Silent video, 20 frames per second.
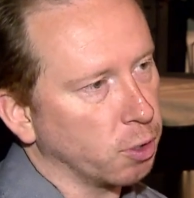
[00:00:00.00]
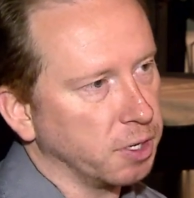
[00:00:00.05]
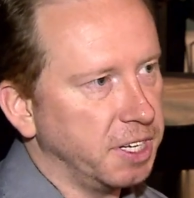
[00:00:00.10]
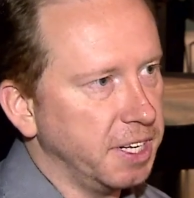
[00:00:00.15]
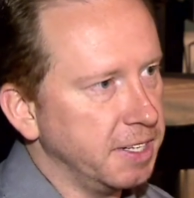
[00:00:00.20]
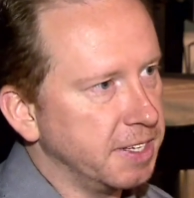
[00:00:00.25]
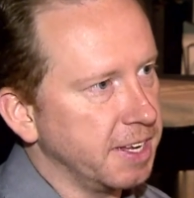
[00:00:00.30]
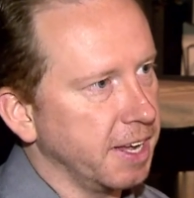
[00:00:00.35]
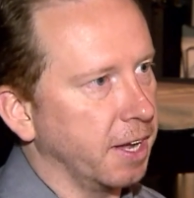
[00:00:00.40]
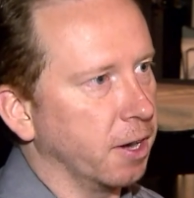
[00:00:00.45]
more
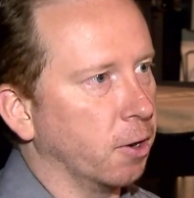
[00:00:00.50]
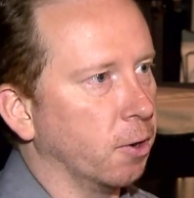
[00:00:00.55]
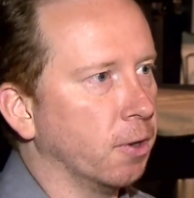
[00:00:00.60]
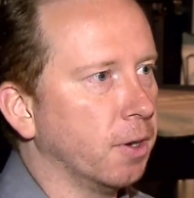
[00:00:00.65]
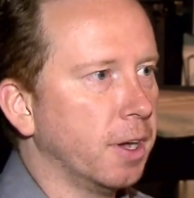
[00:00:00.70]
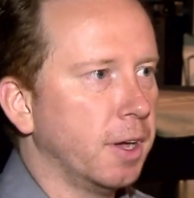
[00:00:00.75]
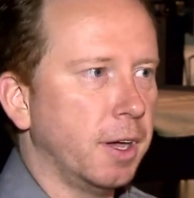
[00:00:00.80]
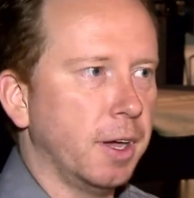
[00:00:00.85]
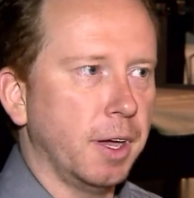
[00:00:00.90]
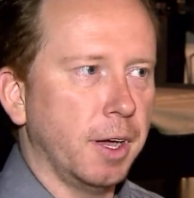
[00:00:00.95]

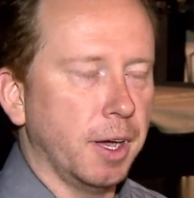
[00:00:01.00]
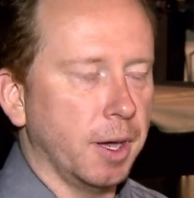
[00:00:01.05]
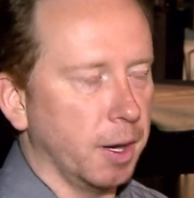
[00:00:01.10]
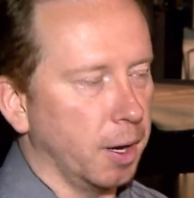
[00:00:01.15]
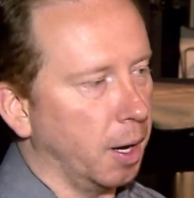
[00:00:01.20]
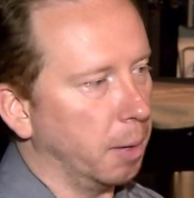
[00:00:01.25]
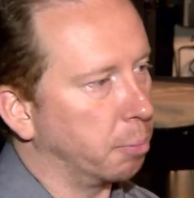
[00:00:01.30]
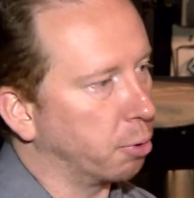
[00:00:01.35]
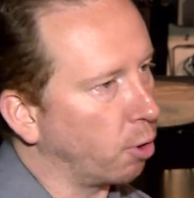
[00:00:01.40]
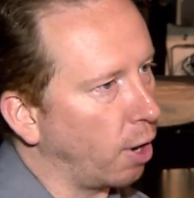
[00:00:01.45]
detail,
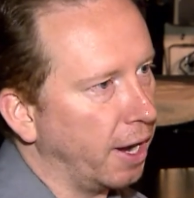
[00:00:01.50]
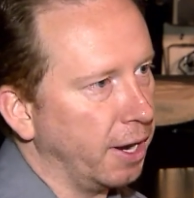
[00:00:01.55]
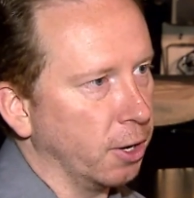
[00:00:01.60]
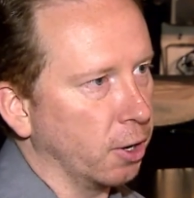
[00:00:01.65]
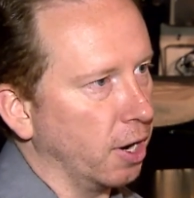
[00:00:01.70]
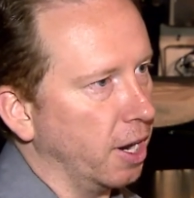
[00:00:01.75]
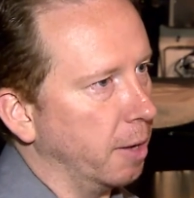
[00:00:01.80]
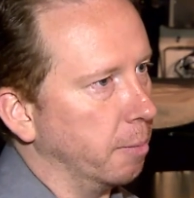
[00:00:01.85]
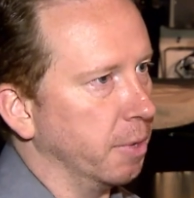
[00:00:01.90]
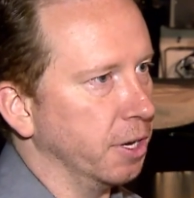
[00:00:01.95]
a
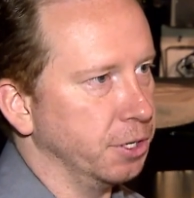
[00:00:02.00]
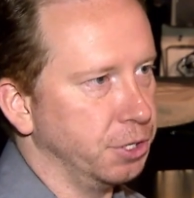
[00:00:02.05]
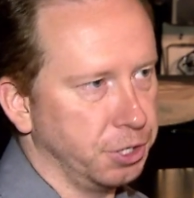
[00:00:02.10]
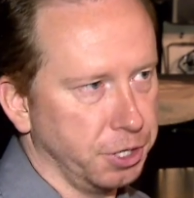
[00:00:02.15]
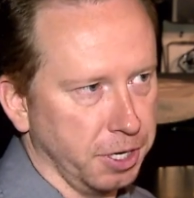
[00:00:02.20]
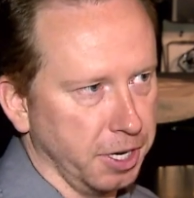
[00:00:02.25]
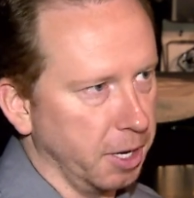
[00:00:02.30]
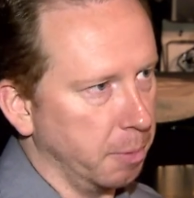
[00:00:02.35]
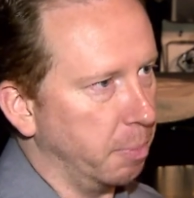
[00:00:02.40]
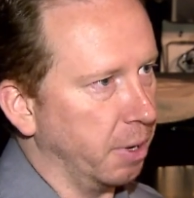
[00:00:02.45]
brighter
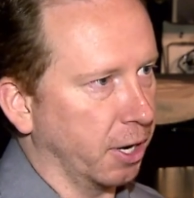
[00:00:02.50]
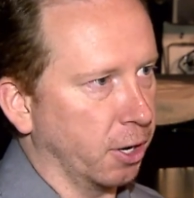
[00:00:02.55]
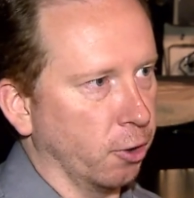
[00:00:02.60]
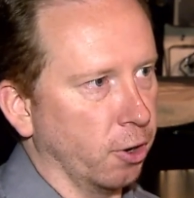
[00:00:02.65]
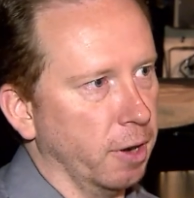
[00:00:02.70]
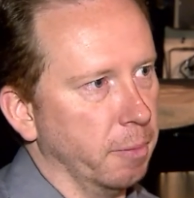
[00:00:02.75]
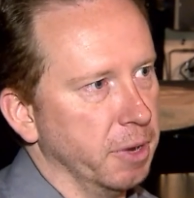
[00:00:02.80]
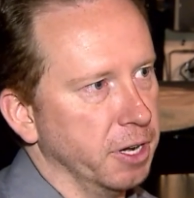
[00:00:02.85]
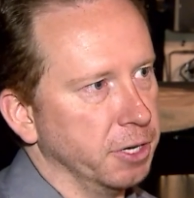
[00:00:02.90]
image, and a bigger